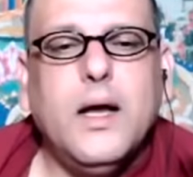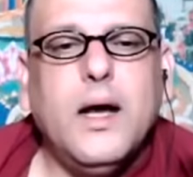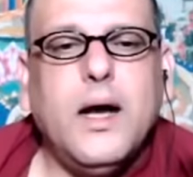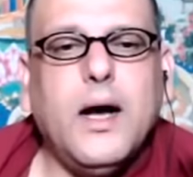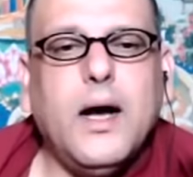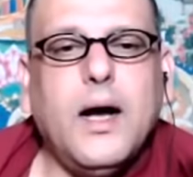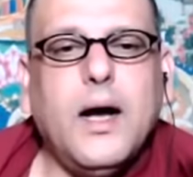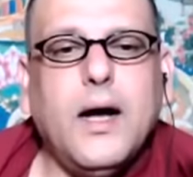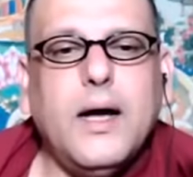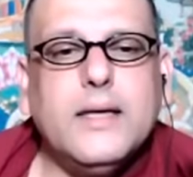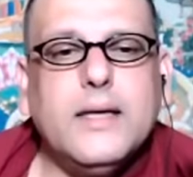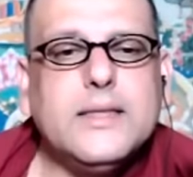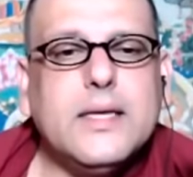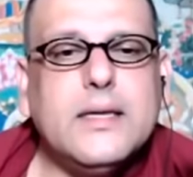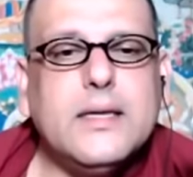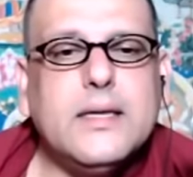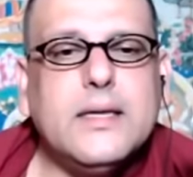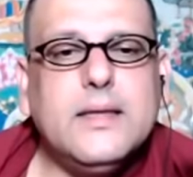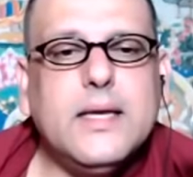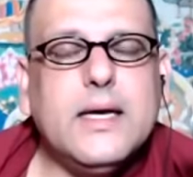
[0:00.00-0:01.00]
on? Is it
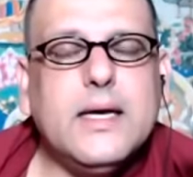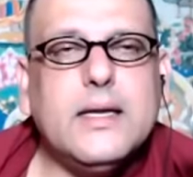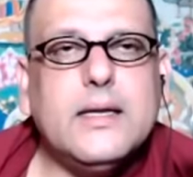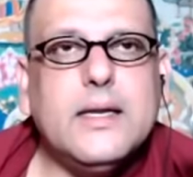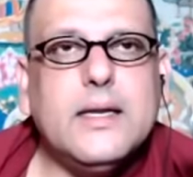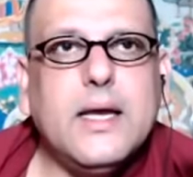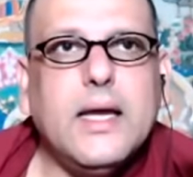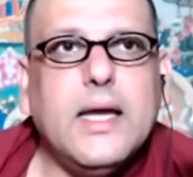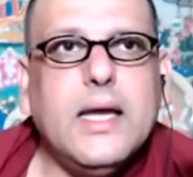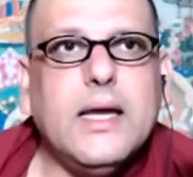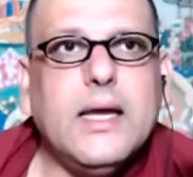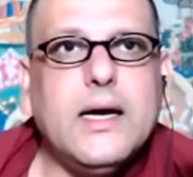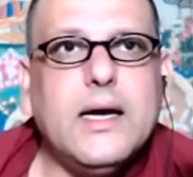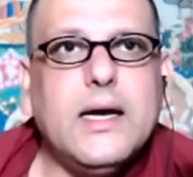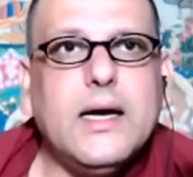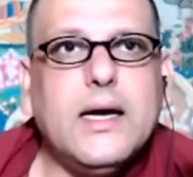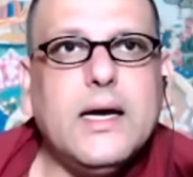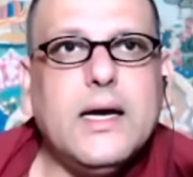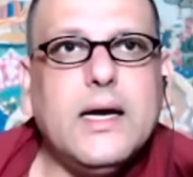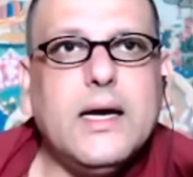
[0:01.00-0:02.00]
that AI
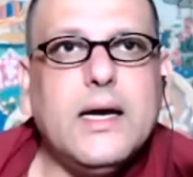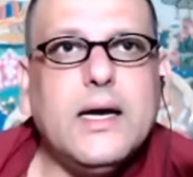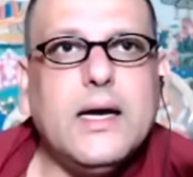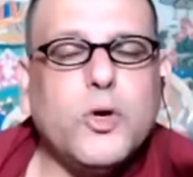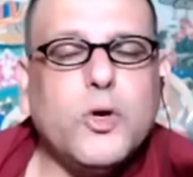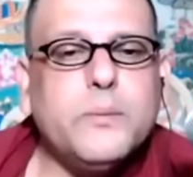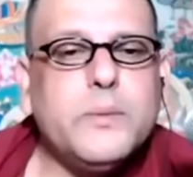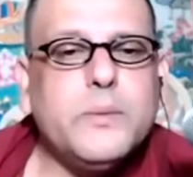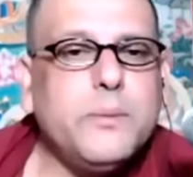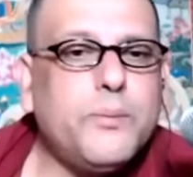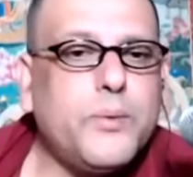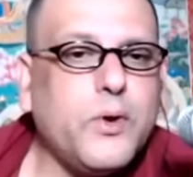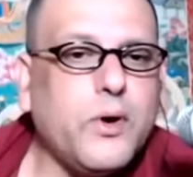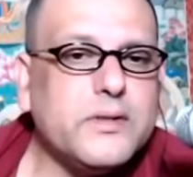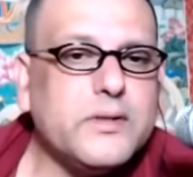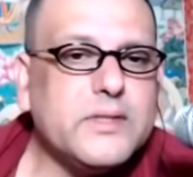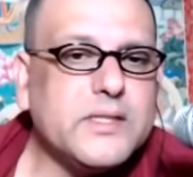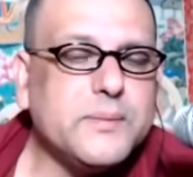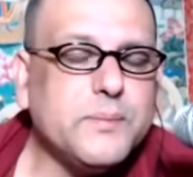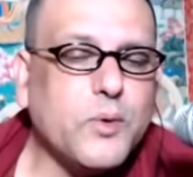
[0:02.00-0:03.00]
can absorb and
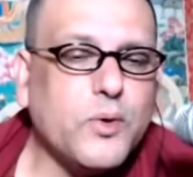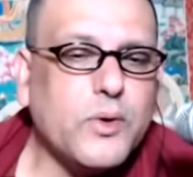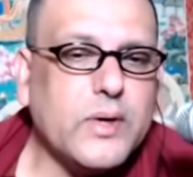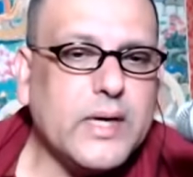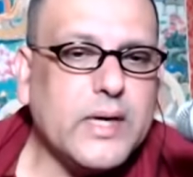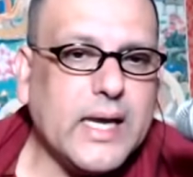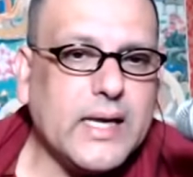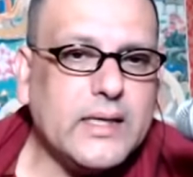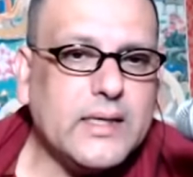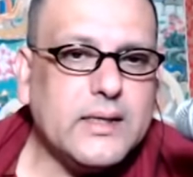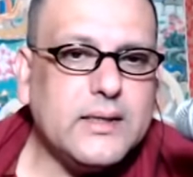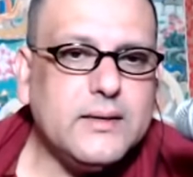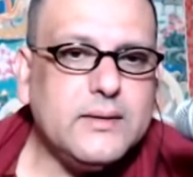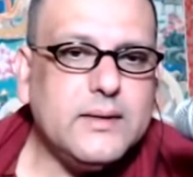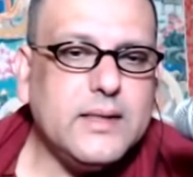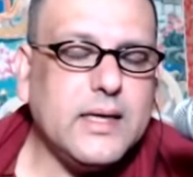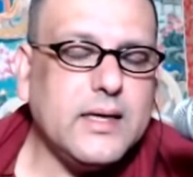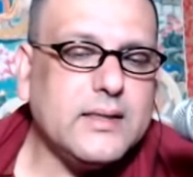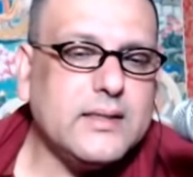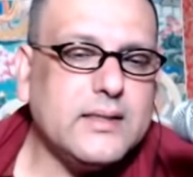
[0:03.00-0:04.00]
process more data
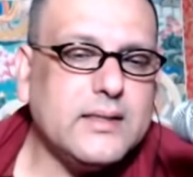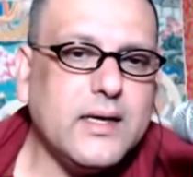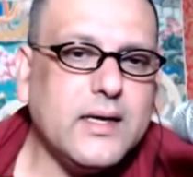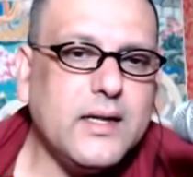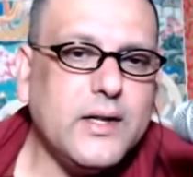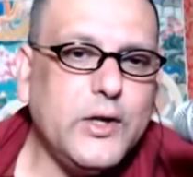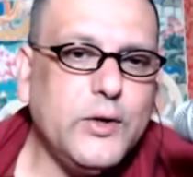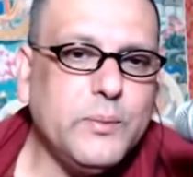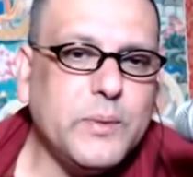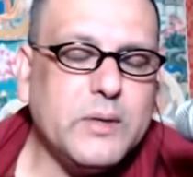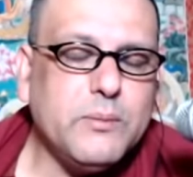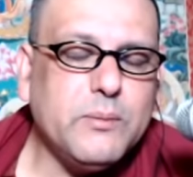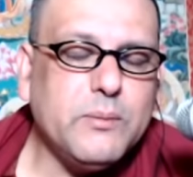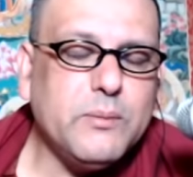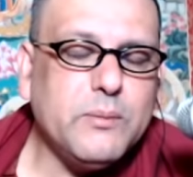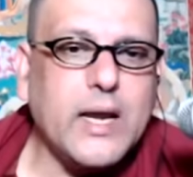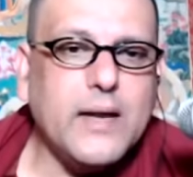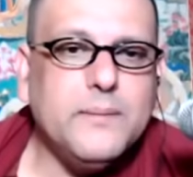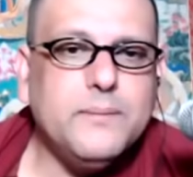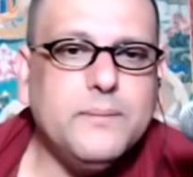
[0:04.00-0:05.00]
than a single human
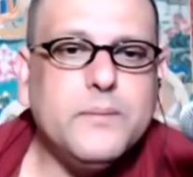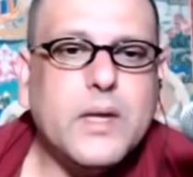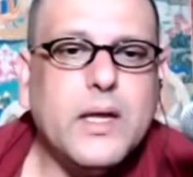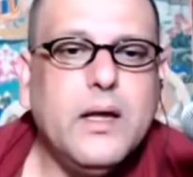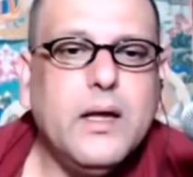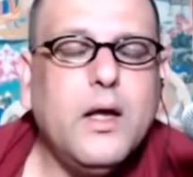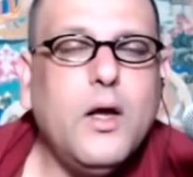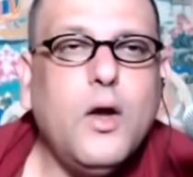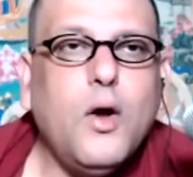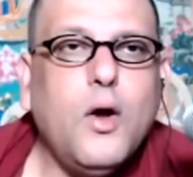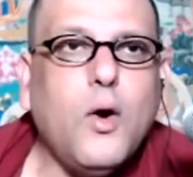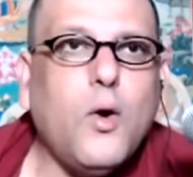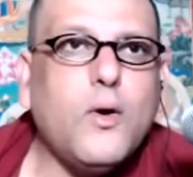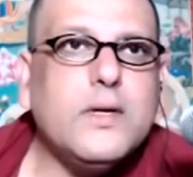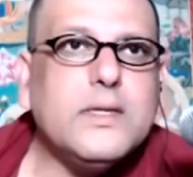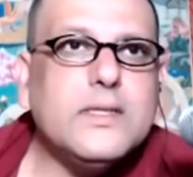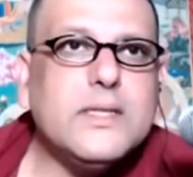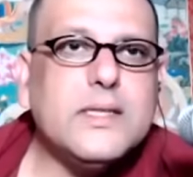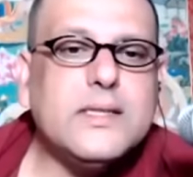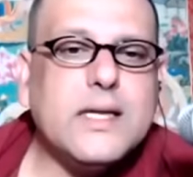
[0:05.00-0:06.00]
brain? Or
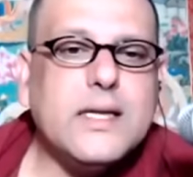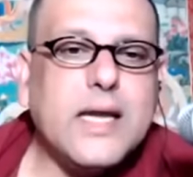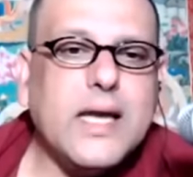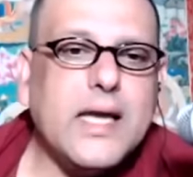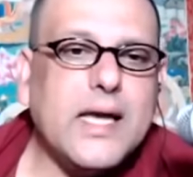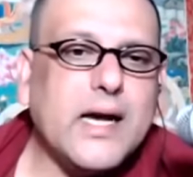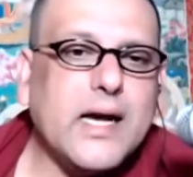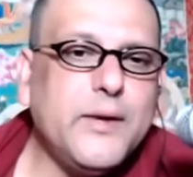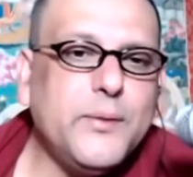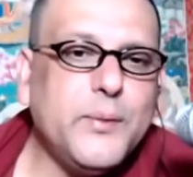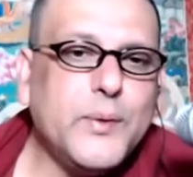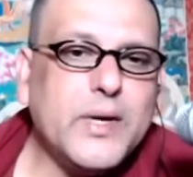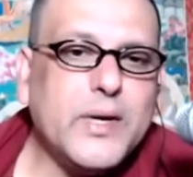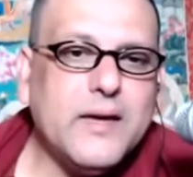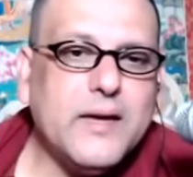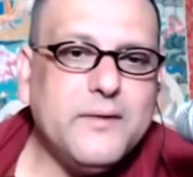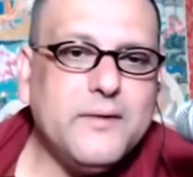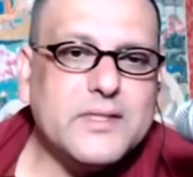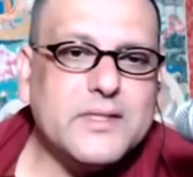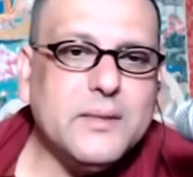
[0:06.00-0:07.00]
is it that AI would
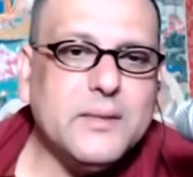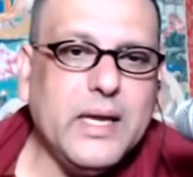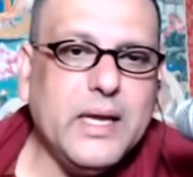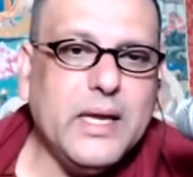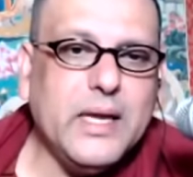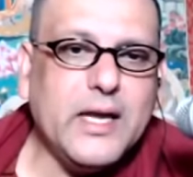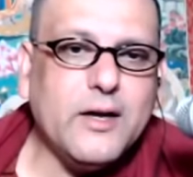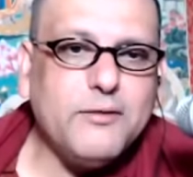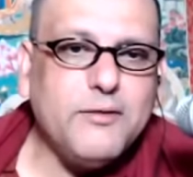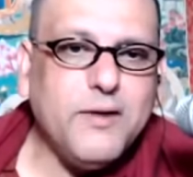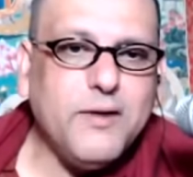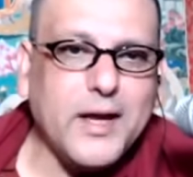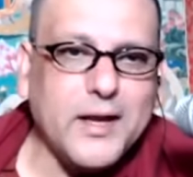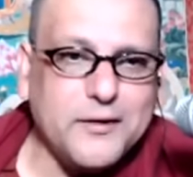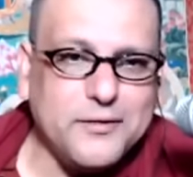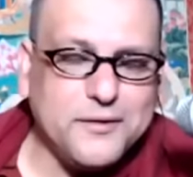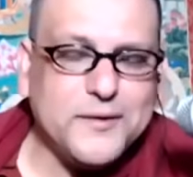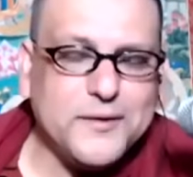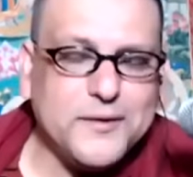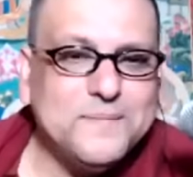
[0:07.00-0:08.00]
give us the meaning of
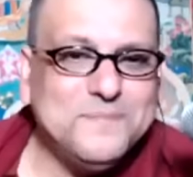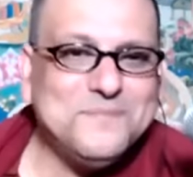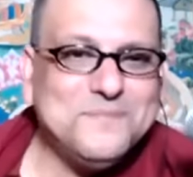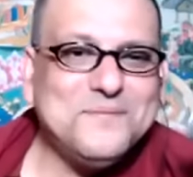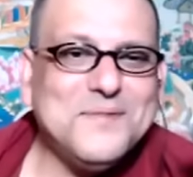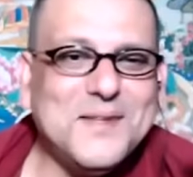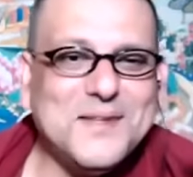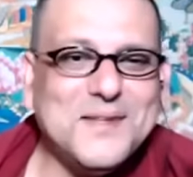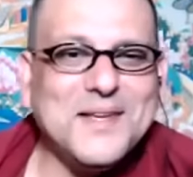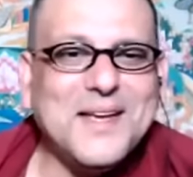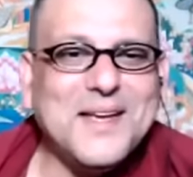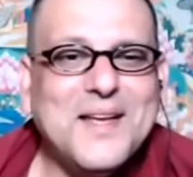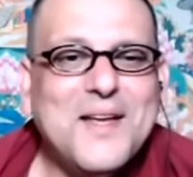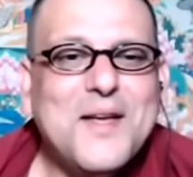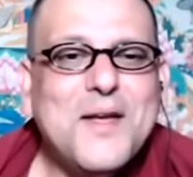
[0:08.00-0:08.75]
life? You see,